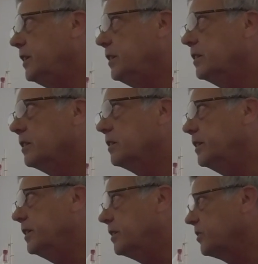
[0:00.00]
here,
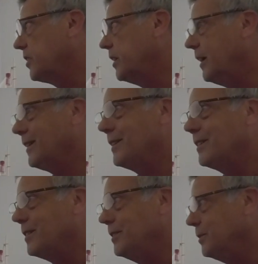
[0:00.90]
is connected
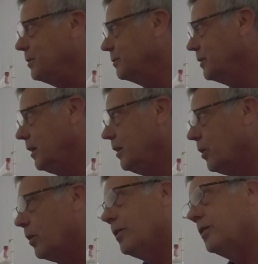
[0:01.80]
to
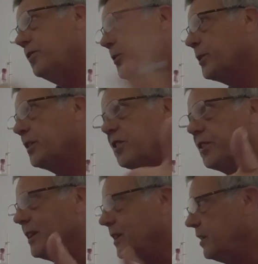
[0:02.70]
all sorts of
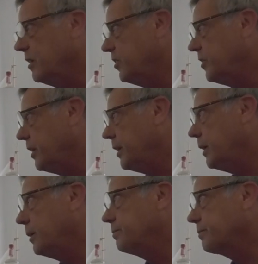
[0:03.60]
things.
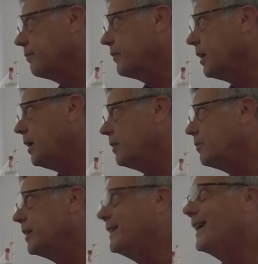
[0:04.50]
I
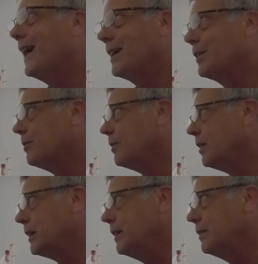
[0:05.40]
run Docker
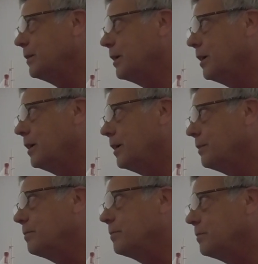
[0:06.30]
on it,
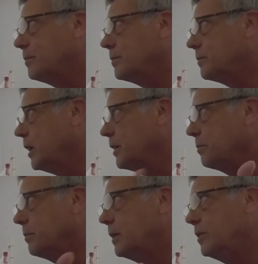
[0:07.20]

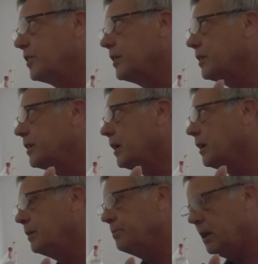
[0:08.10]
running most of the
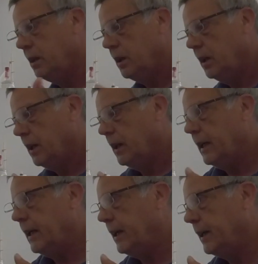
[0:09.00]
time,
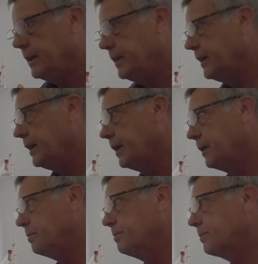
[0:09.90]
and
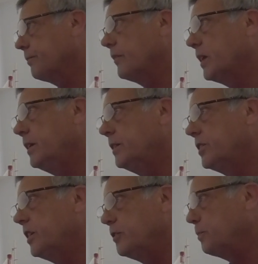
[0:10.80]
it
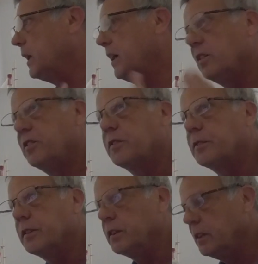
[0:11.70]
just plows
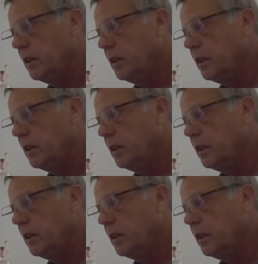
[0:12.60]
through it.